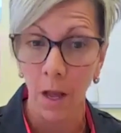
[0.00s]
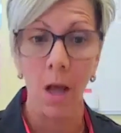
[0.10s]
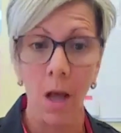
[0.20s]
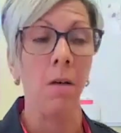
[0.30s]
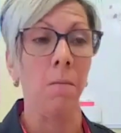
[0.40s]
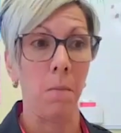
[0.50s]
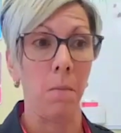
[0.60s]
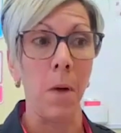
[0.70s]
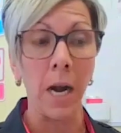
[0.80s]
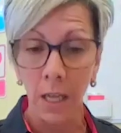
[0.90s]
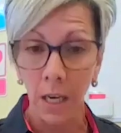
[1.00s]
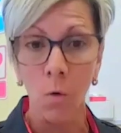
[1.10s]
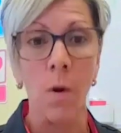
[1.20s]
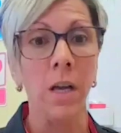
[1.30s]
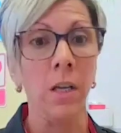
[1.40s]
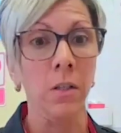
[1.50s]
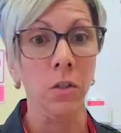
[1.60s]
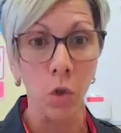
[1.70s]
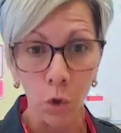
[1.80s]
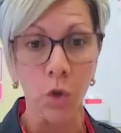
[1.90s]
uh, marketing
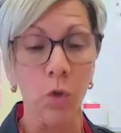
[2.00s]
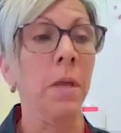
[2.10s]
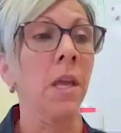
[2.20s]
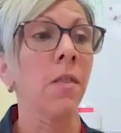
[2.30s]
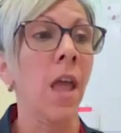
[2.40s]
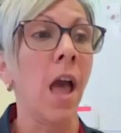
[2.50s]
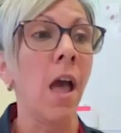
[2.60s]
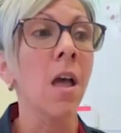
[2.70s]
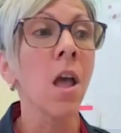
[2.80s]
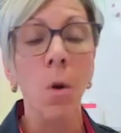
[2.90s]
wise, social media,